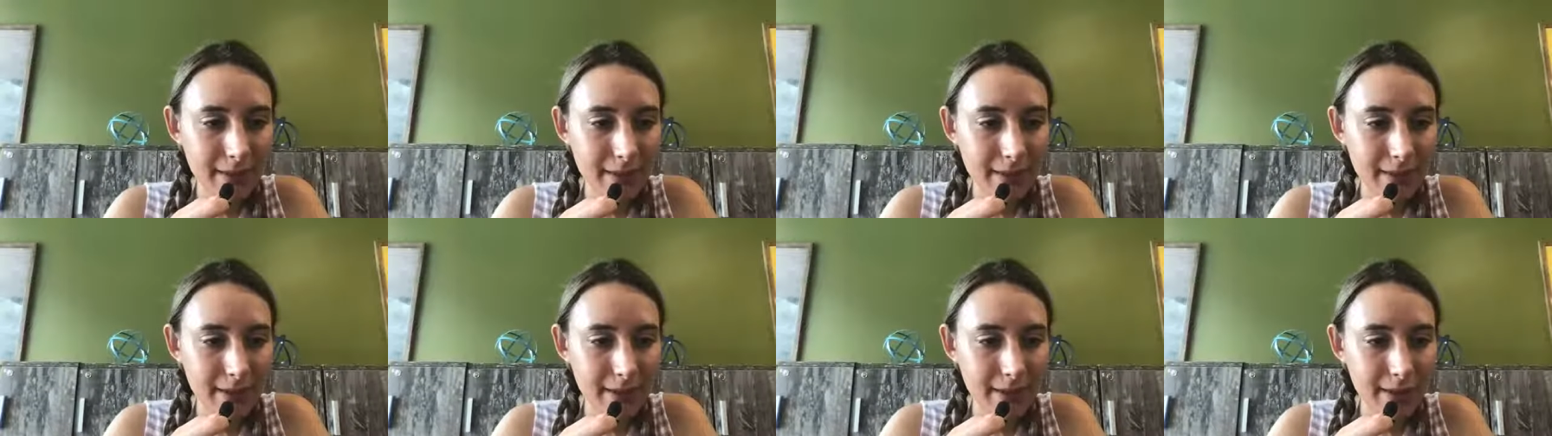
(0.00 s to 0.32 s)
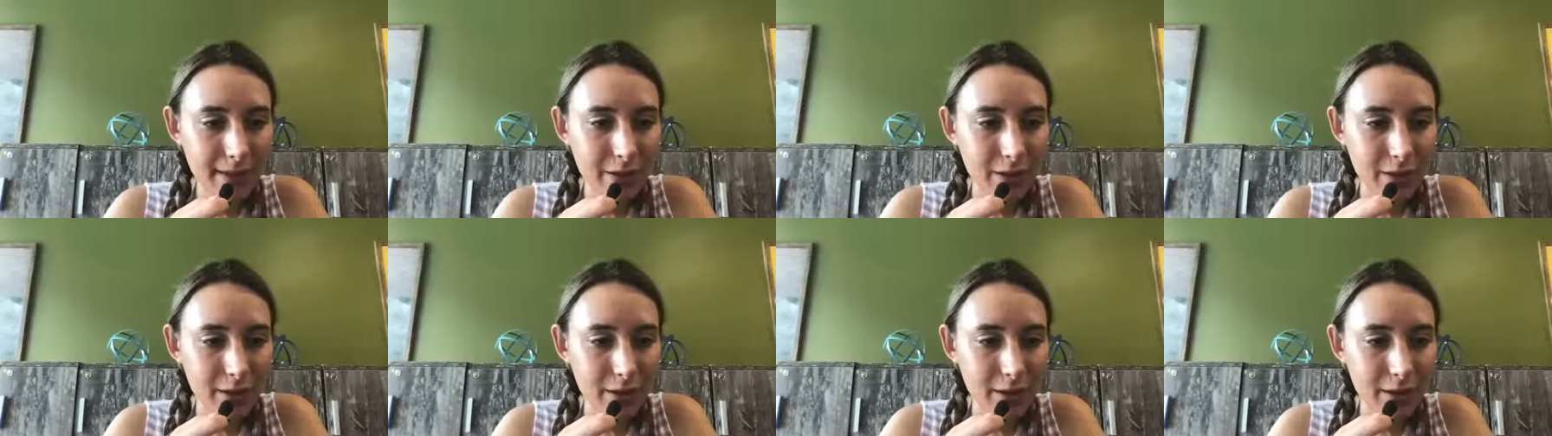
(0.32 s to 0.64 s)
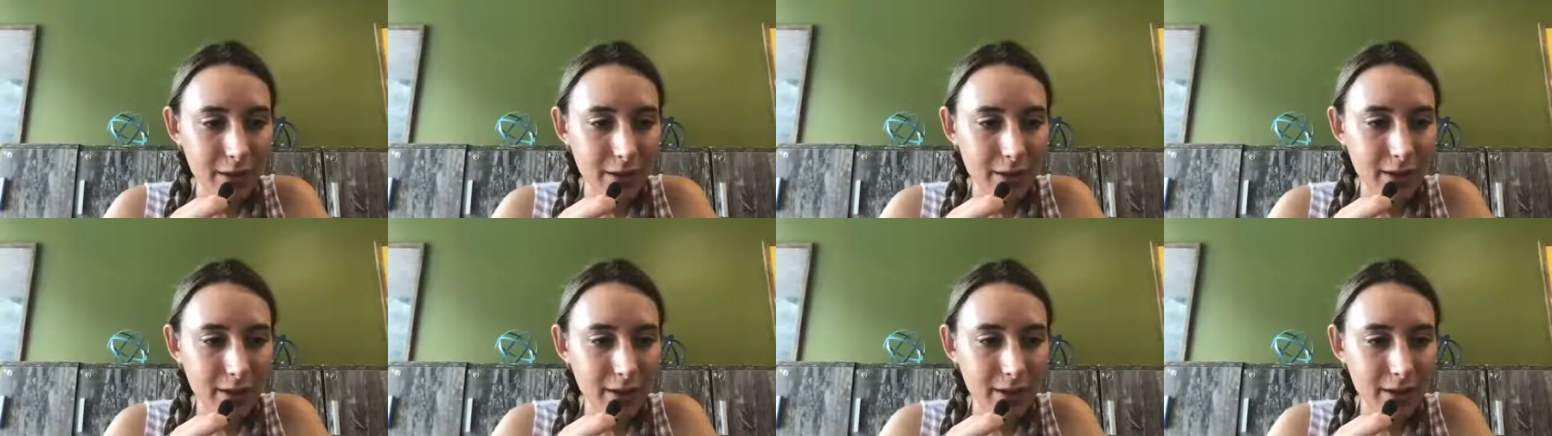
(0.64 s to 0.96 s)
as an
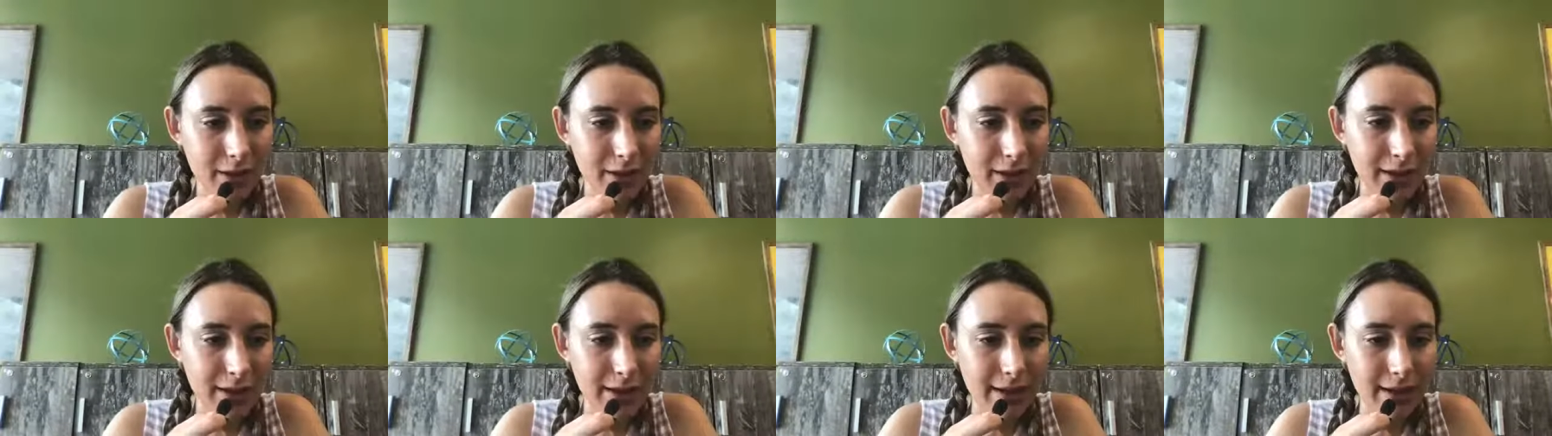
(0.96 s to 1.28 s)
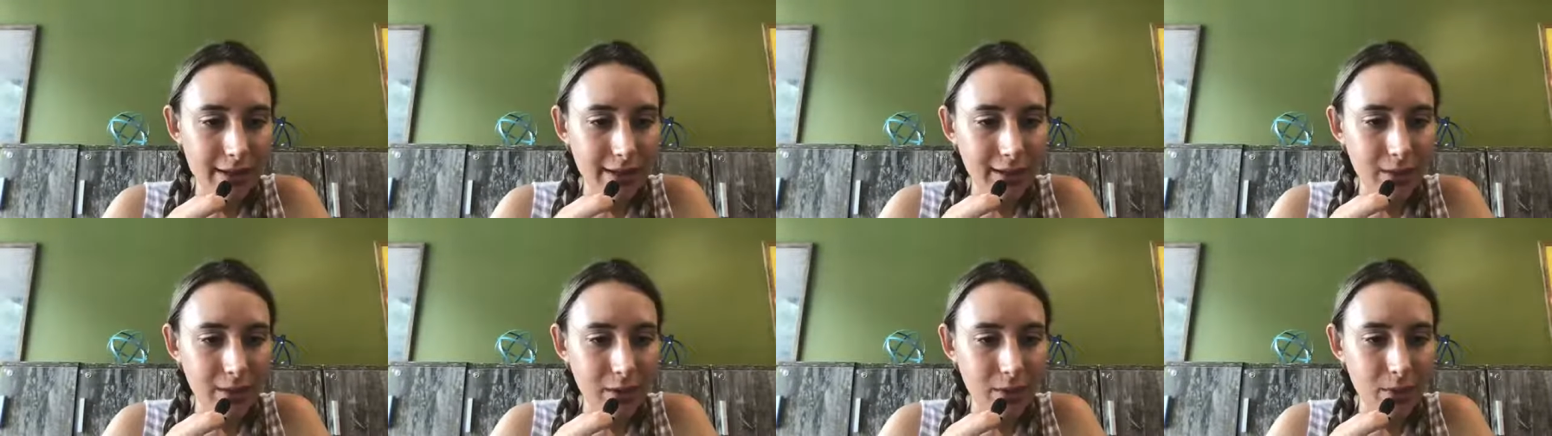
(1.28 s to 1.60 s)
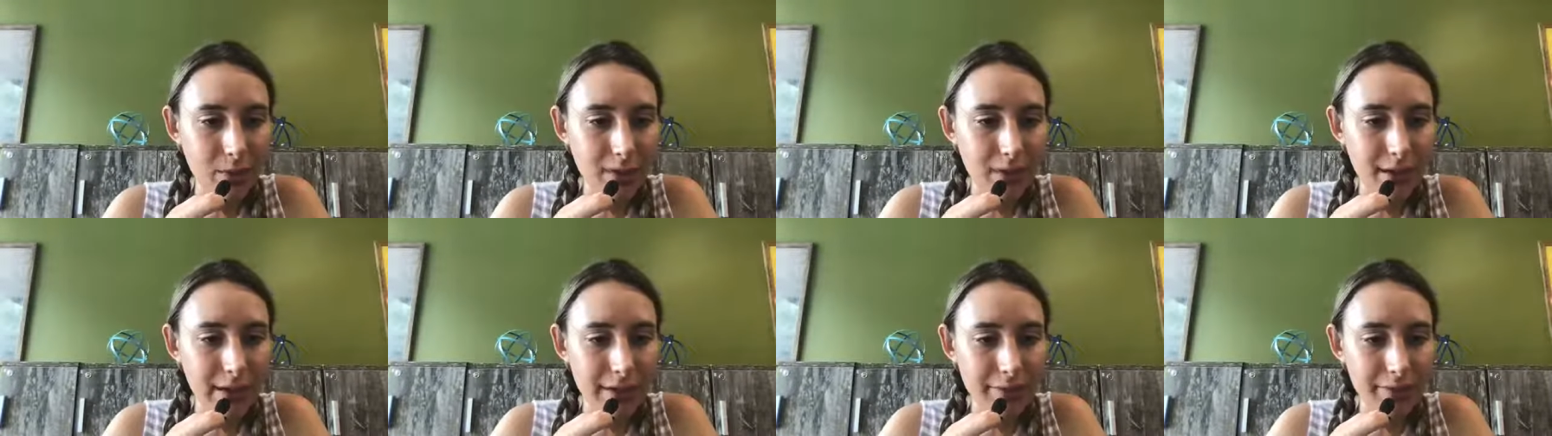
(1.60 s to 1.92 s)
intern, and I still
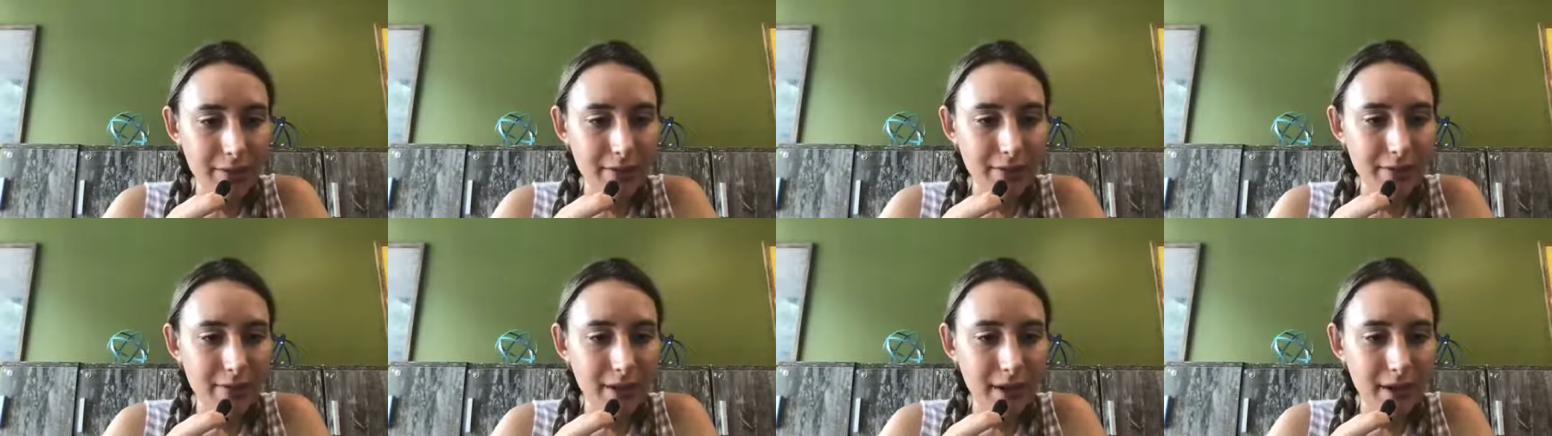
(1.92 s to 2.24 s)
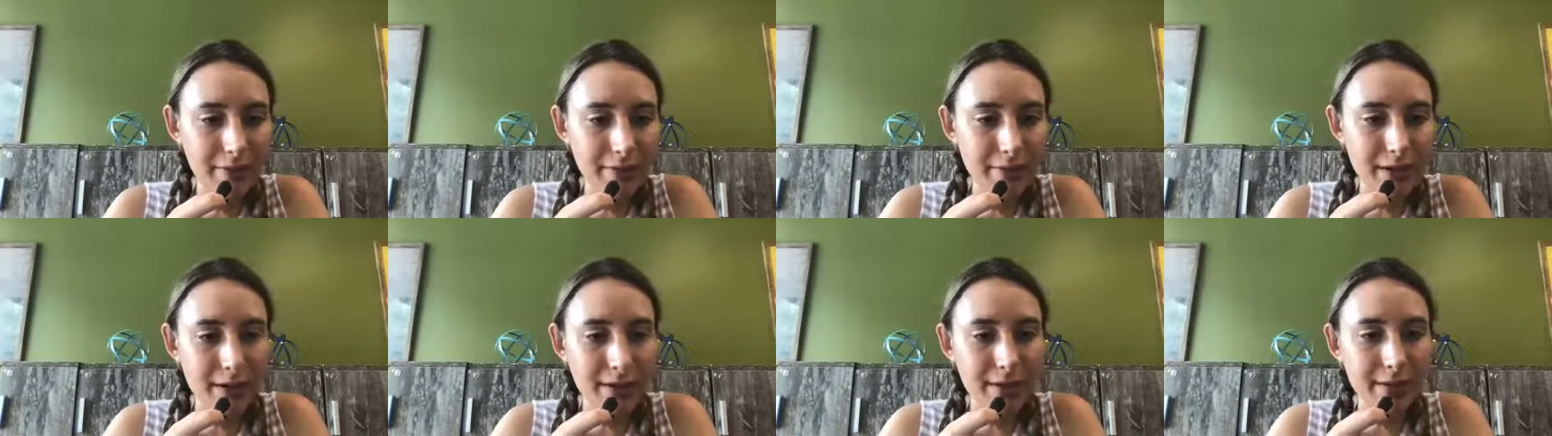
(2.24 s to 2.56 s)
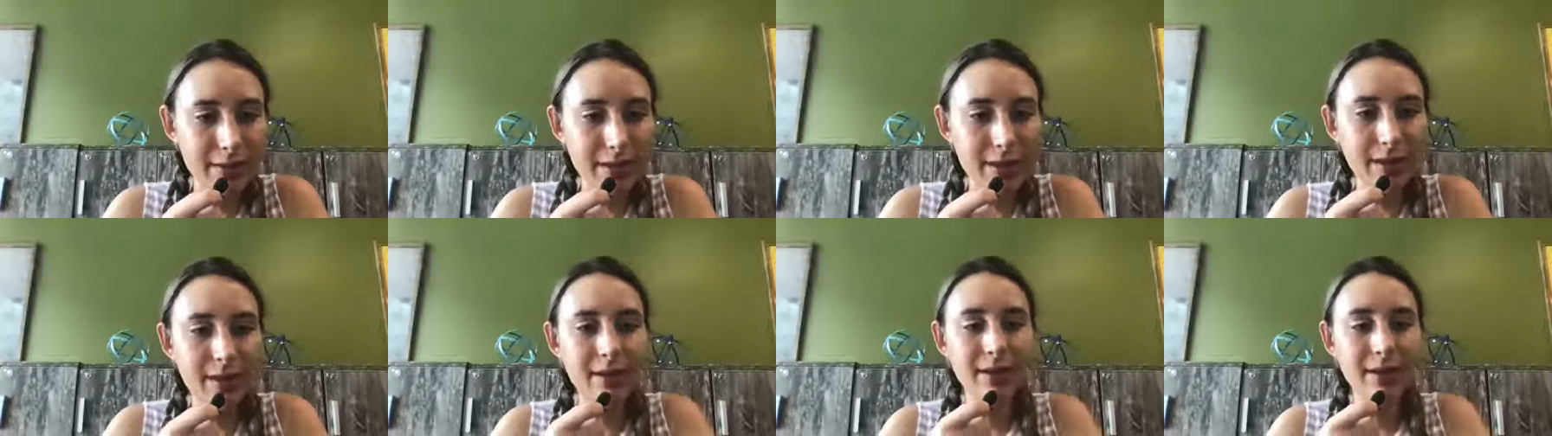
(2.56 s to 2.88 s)
work after five years.